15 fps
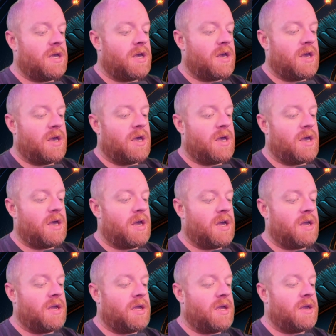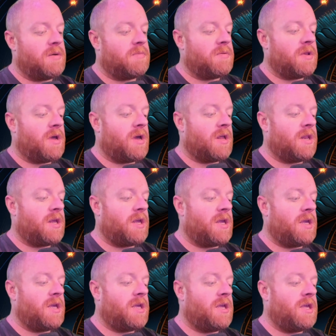I am not a